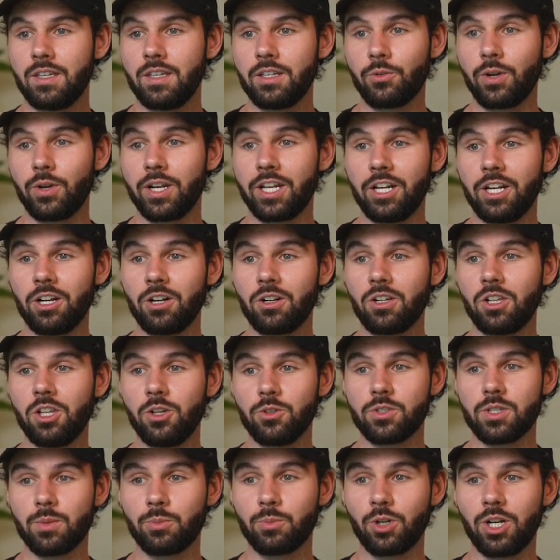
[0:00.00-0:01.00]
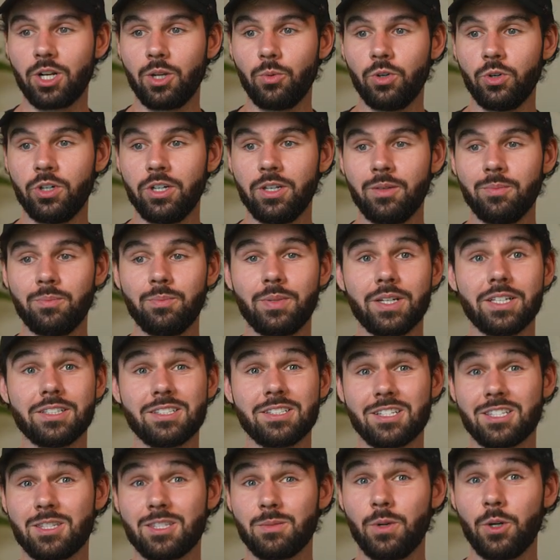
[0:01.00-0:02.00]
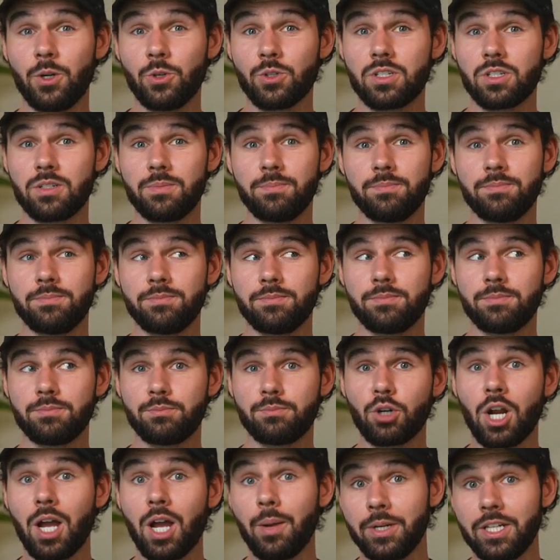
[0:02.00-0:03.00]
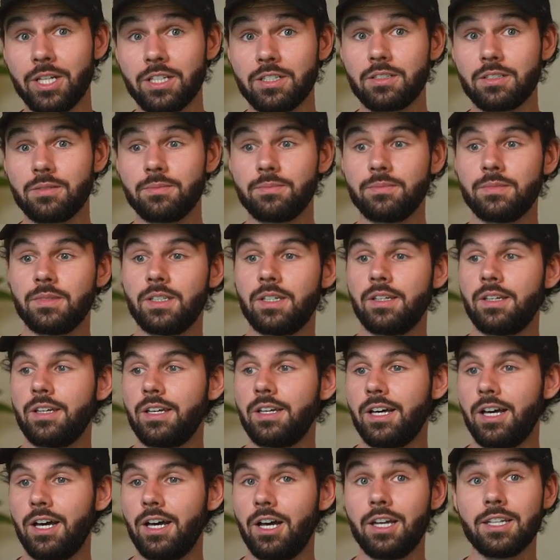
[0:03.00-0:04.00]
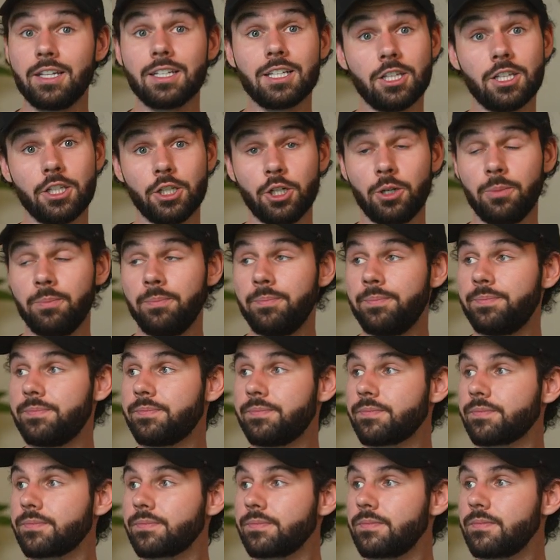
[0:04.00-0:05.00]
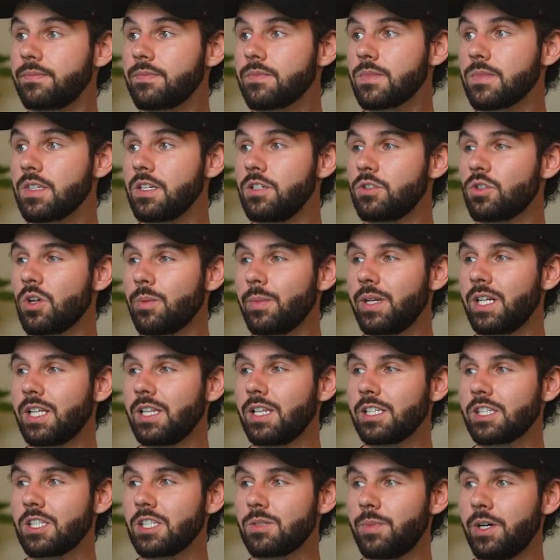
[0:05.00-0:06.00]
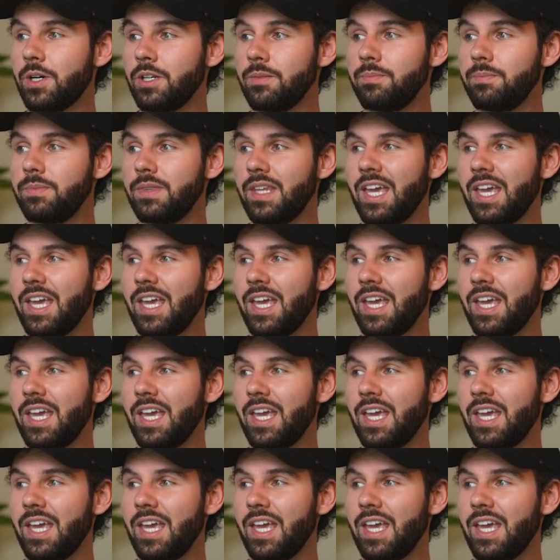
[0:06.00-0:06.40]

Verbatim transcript: right here, close up gray wood, because it's the most prominent uh, and clear. So I'm going to click this button